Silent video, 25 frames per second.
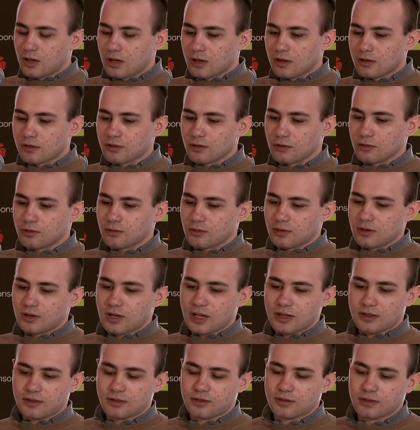So
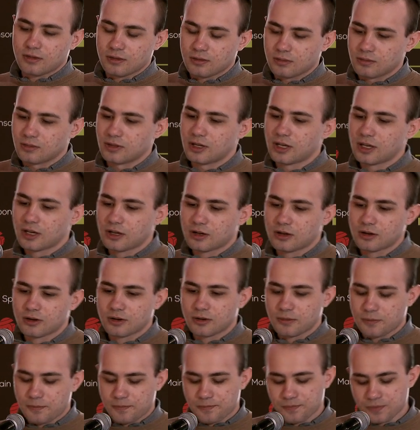let's dig
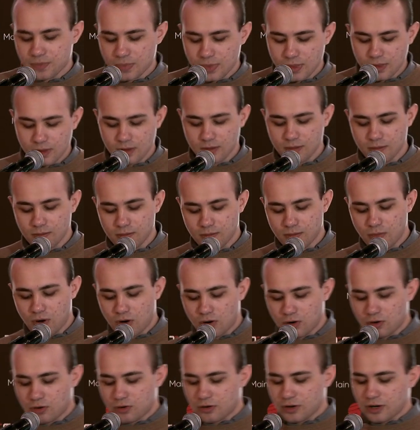
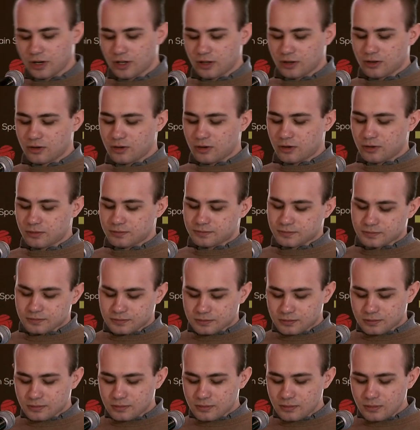more into
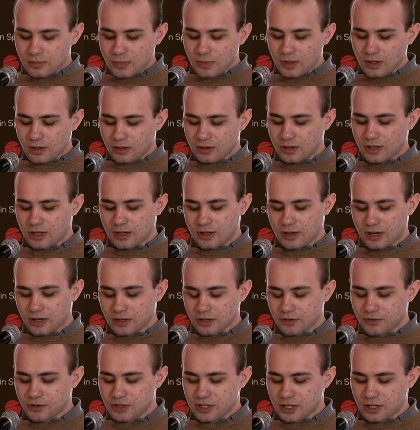the
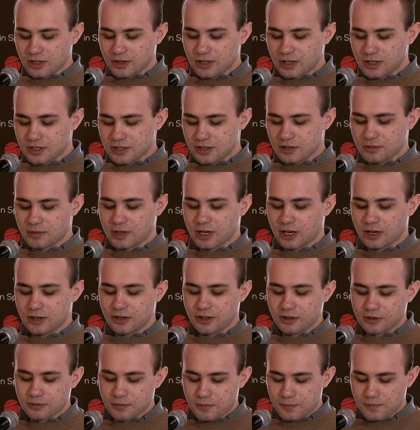artificial intelligence
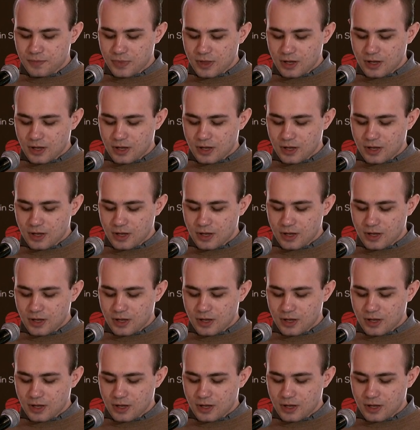mechanism.